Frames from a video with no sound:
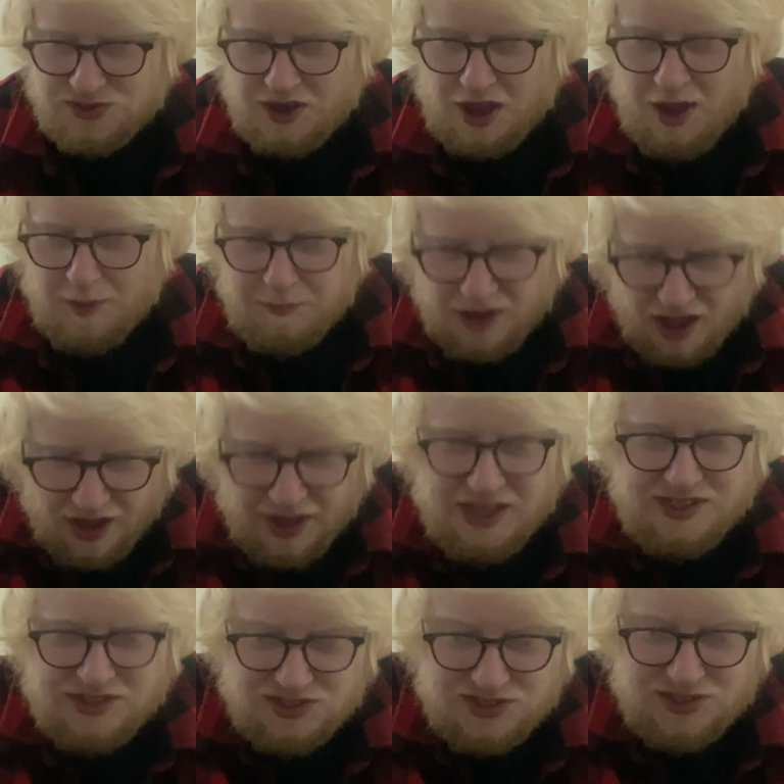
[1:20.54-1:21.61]
a
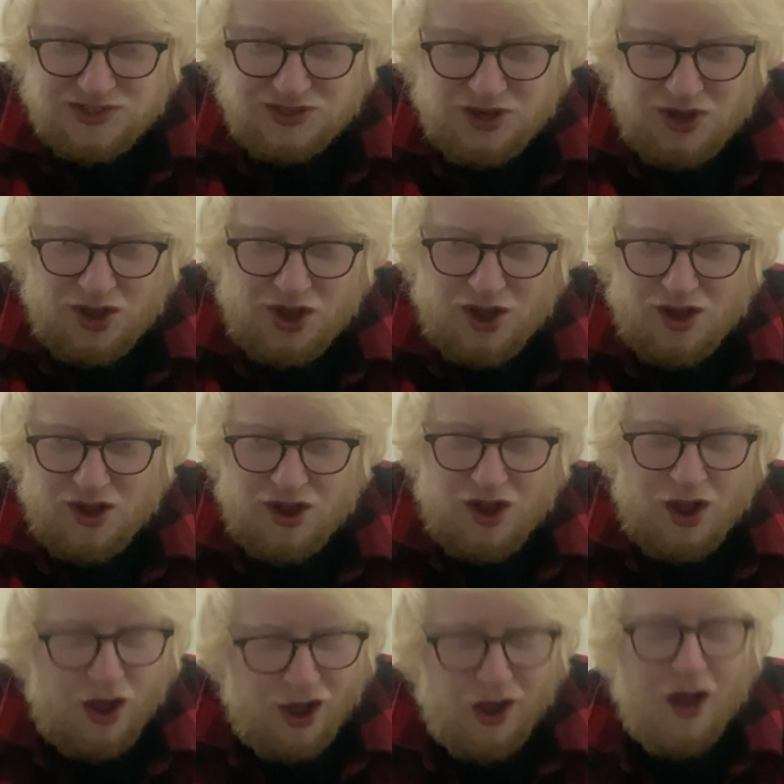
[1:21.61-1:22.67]
pint
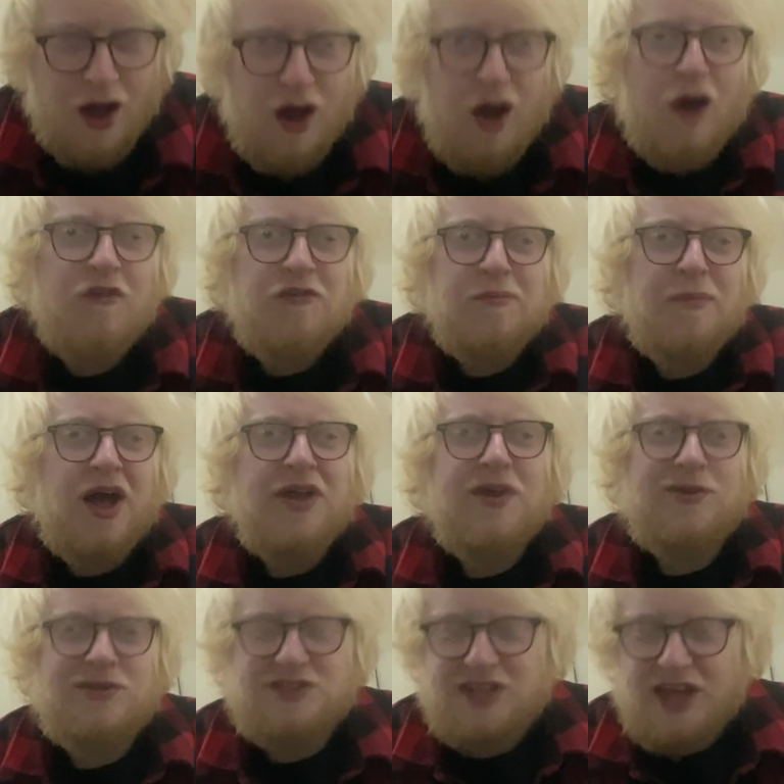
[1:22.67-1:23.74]
of
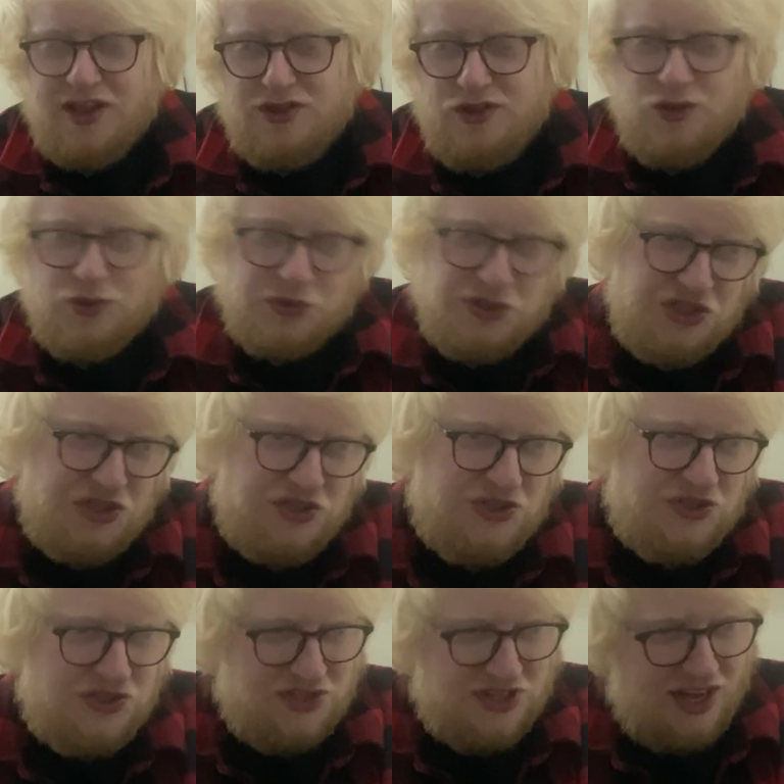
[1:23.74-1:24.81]
mild, that
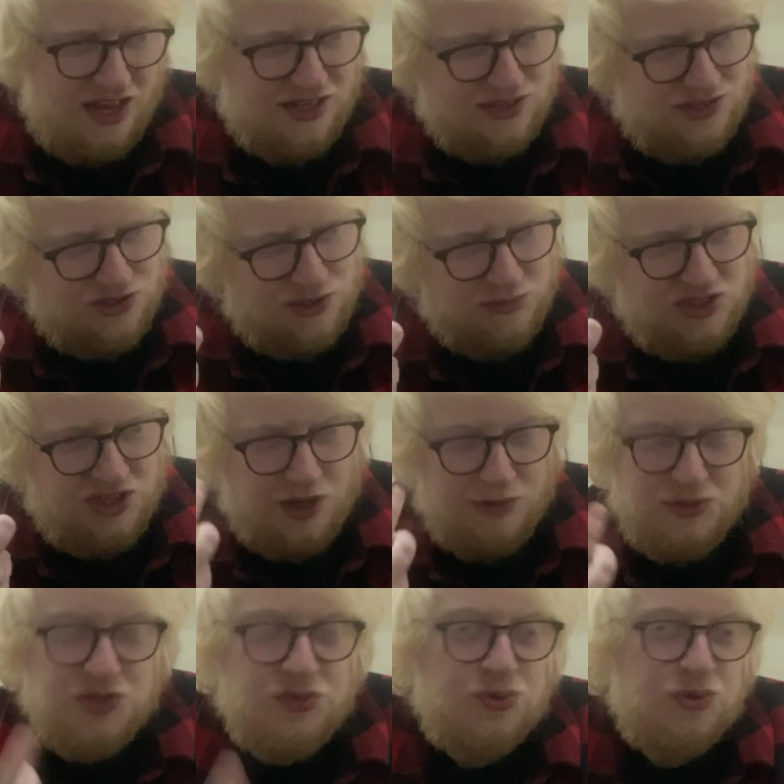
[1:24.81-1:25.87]
nuttiness, that
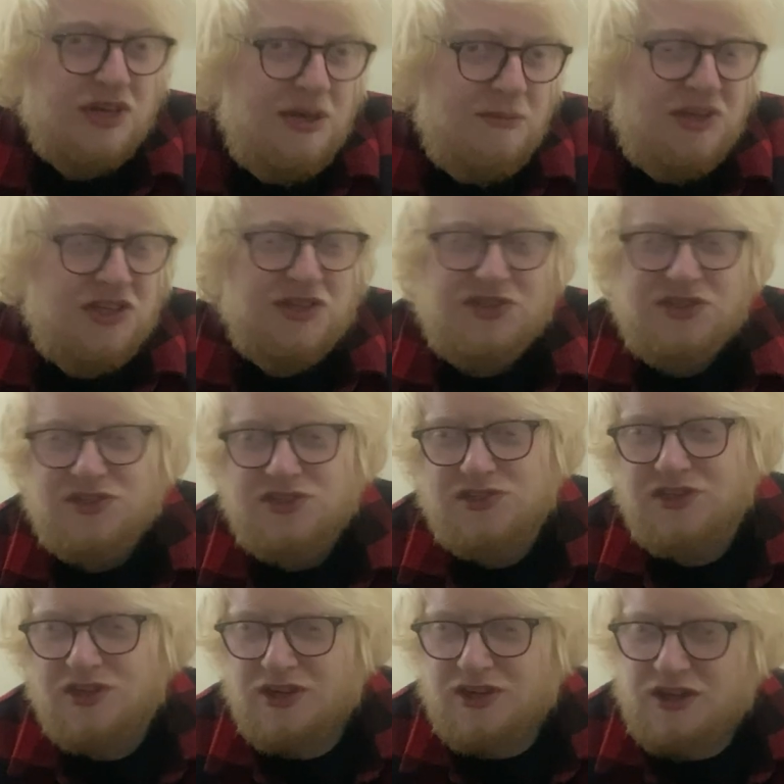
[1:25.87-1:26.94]
sometimes creaminess,
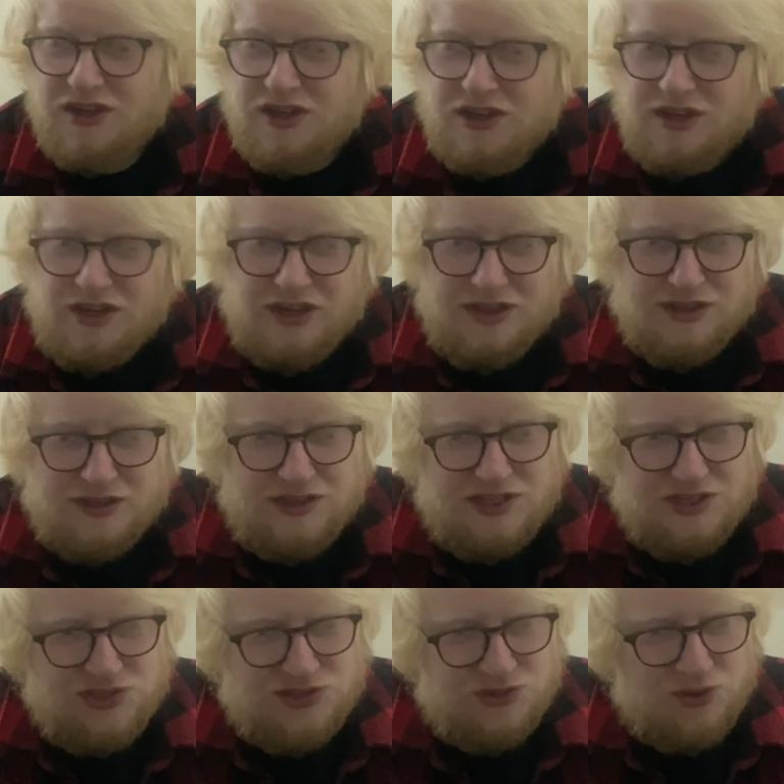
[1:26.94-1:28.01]
this